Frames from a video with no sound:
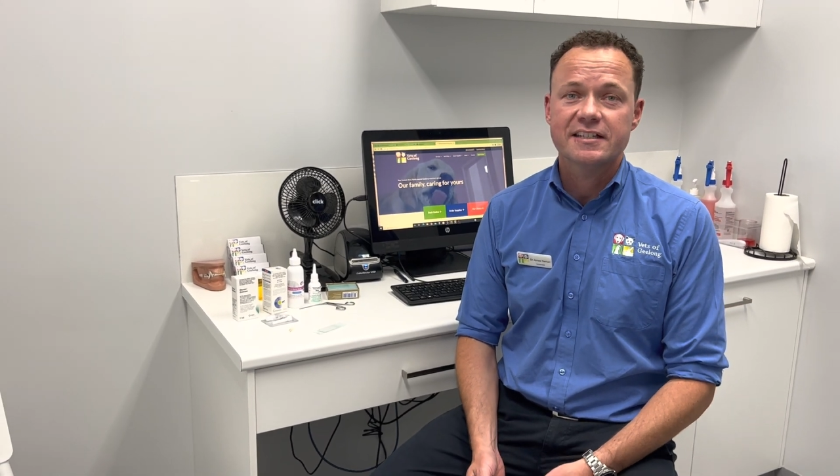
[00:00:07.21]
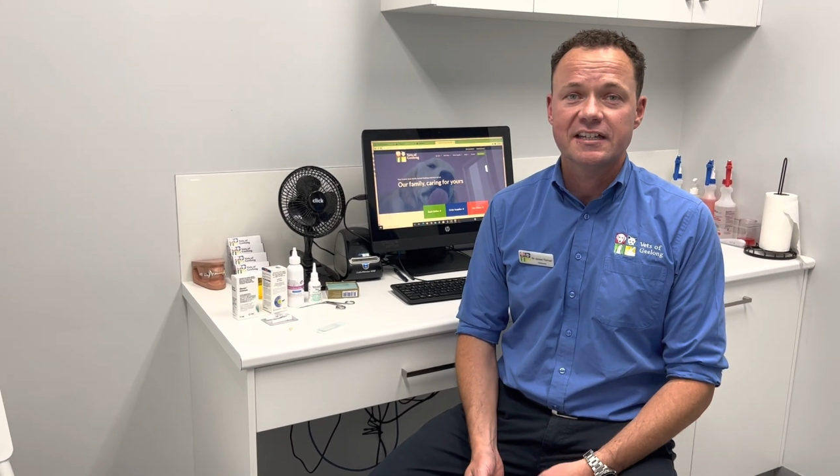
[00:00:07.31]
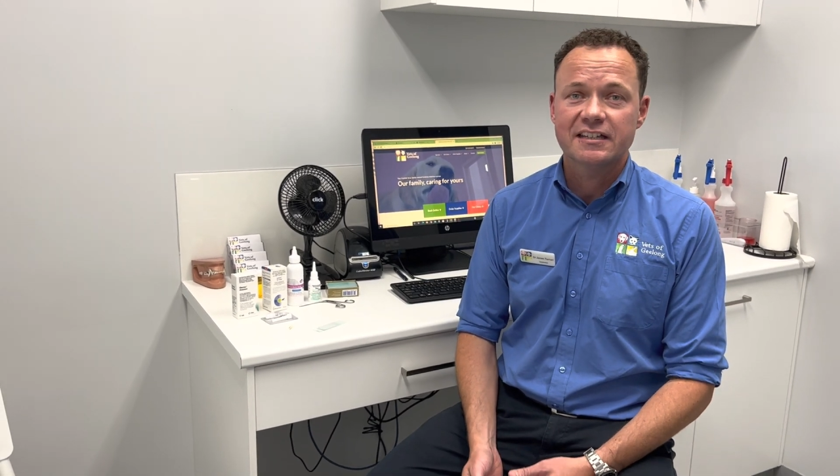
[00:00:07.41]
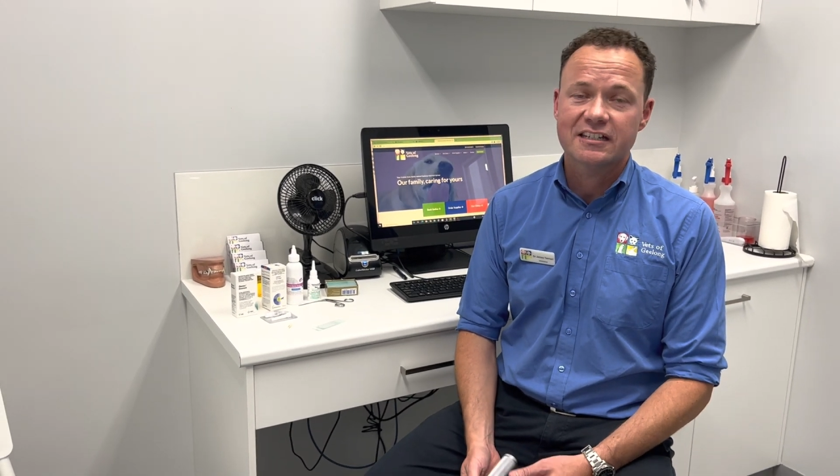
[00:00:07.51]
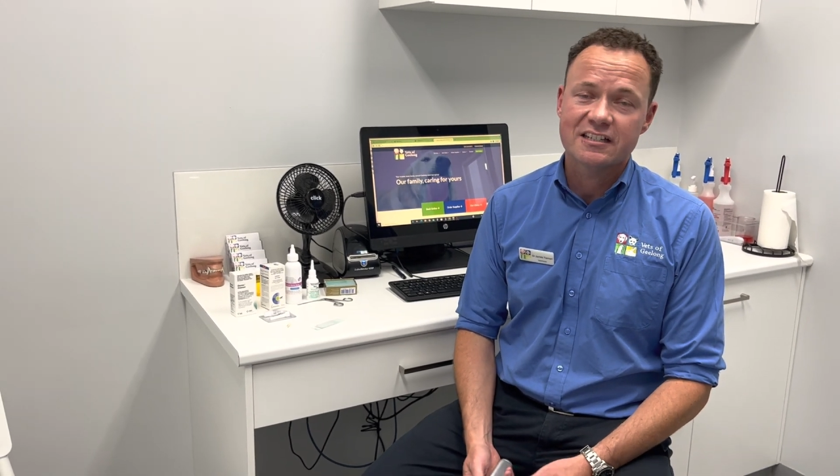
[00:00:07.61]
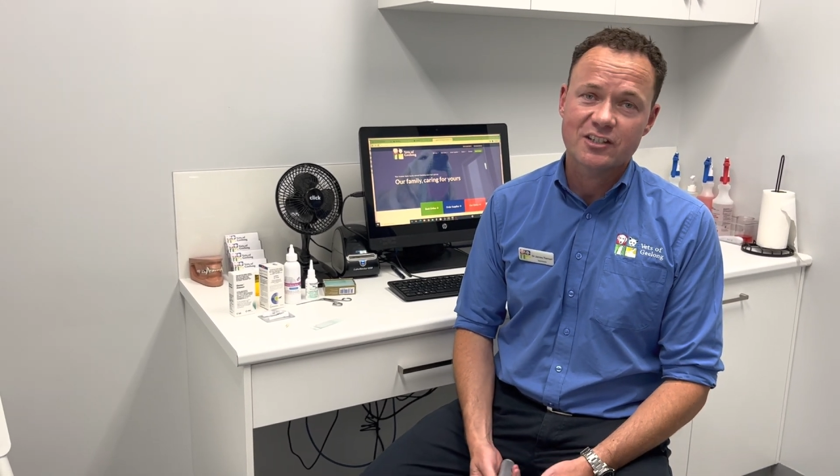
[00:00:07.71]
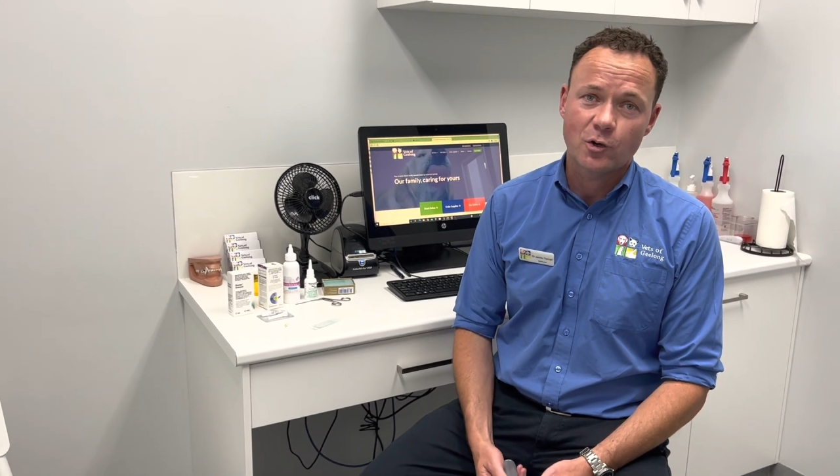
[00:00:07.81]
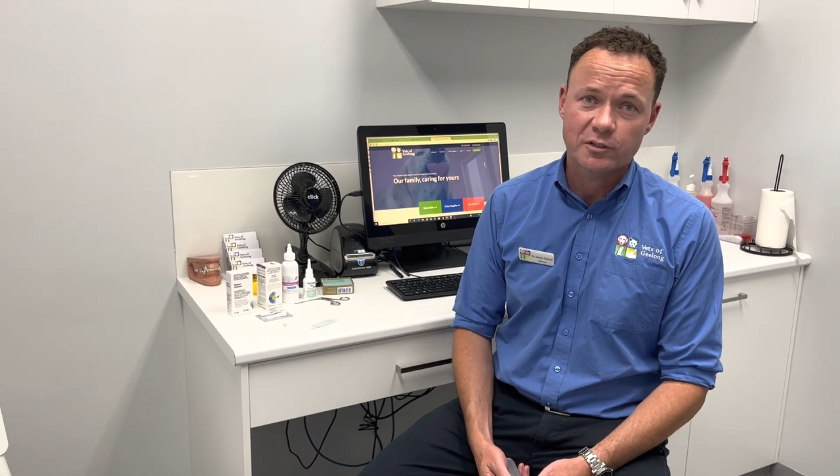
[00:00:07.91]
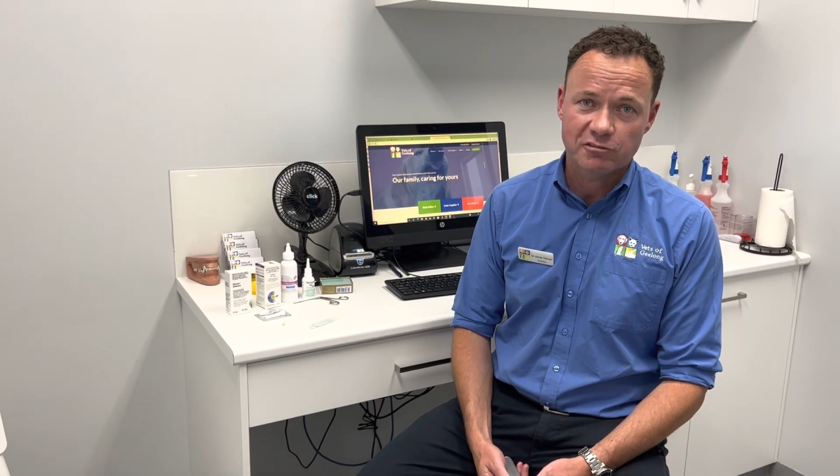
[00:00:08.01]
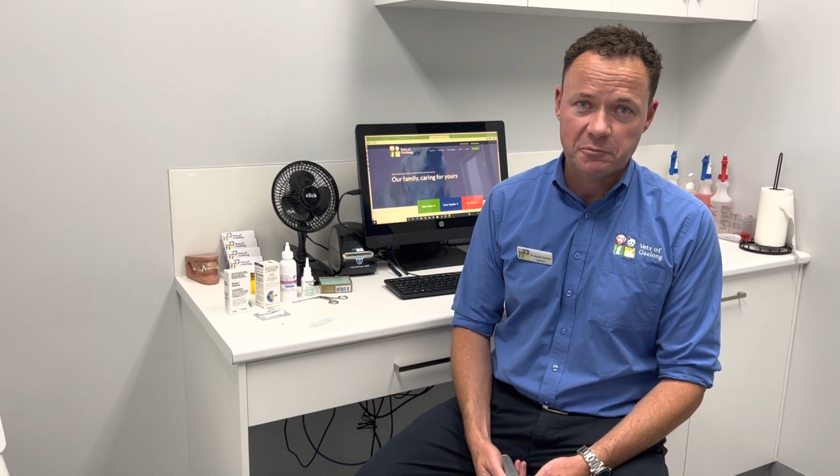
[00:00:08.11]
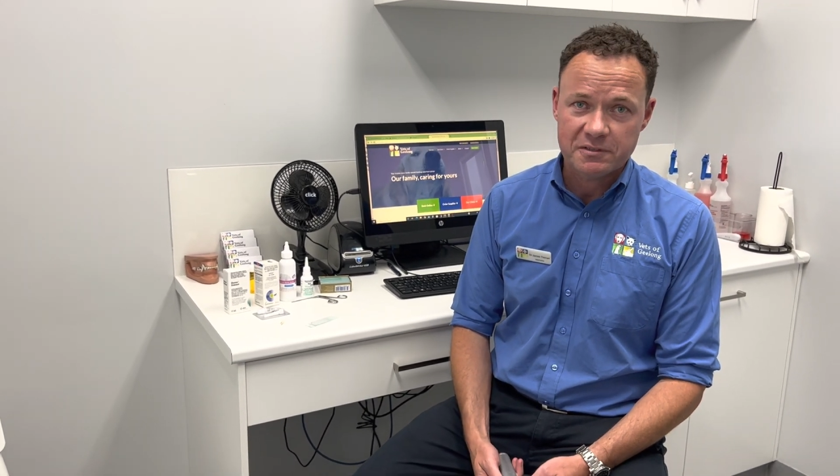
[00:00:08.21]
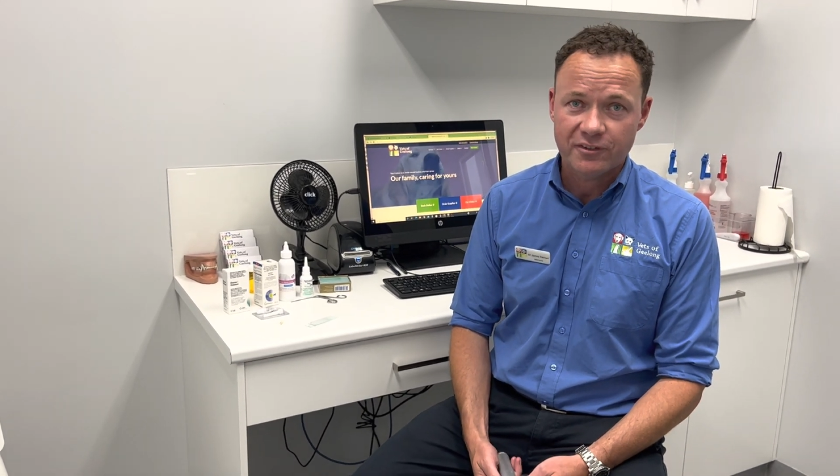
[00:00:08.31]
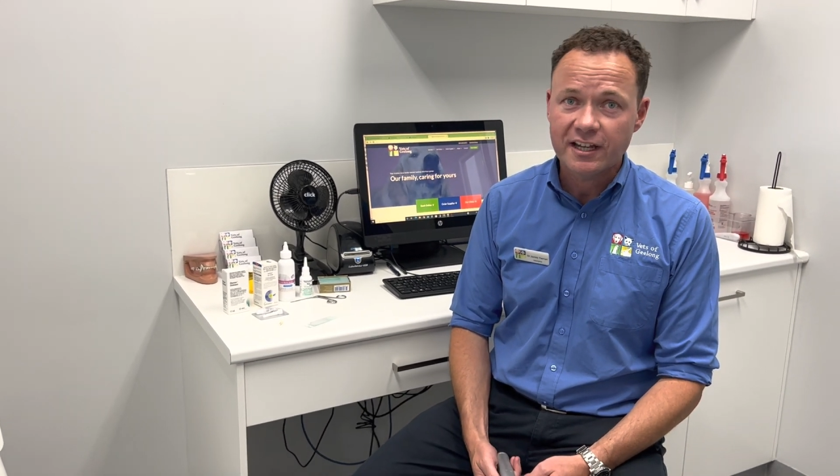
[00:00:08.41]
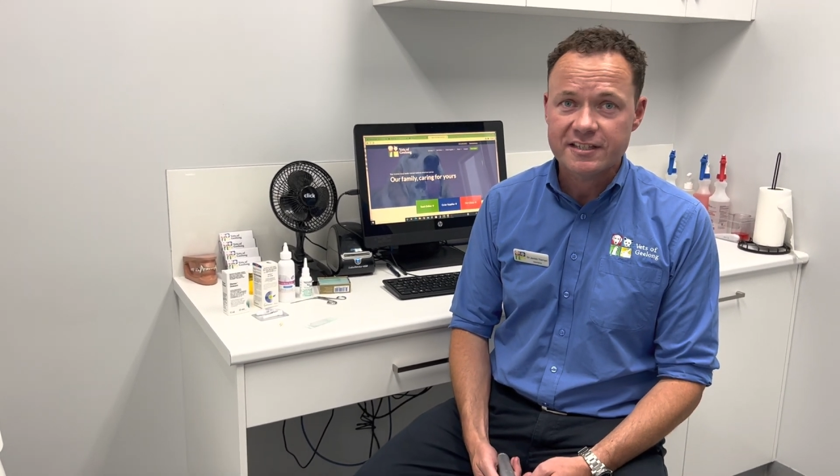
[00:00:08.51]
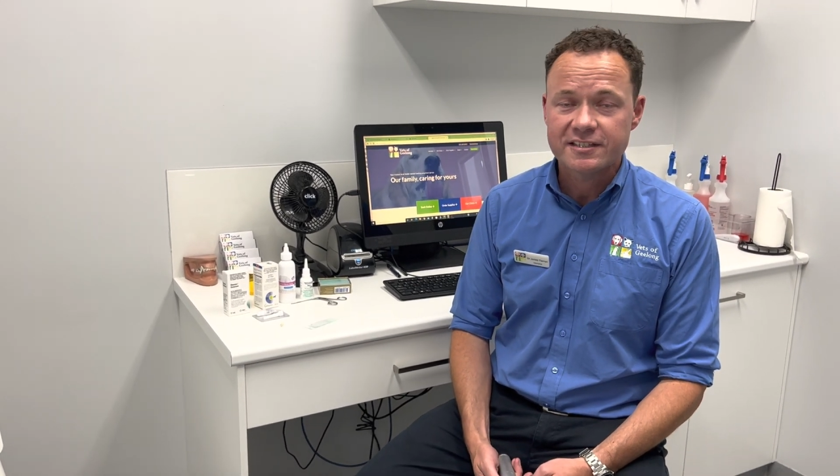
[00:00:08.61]
see in the consulting room as
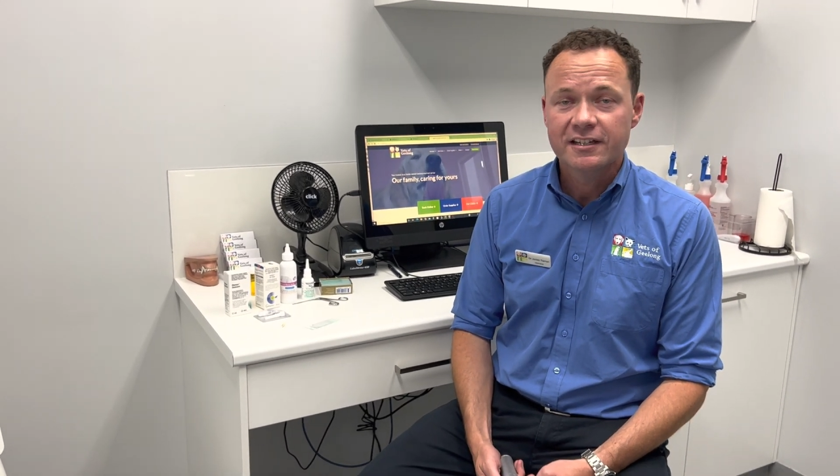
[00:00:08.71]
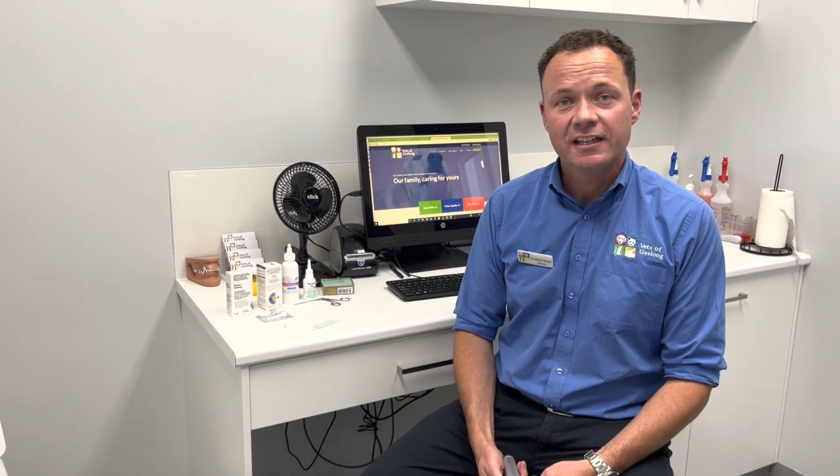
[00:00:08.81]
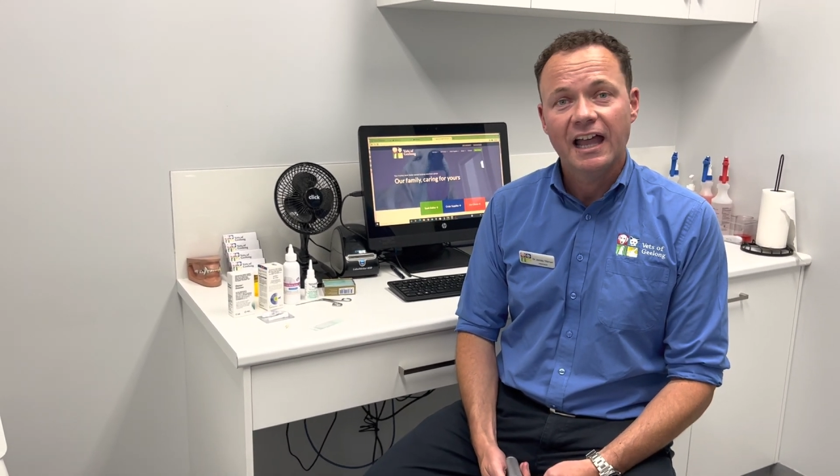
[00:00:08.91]
vets,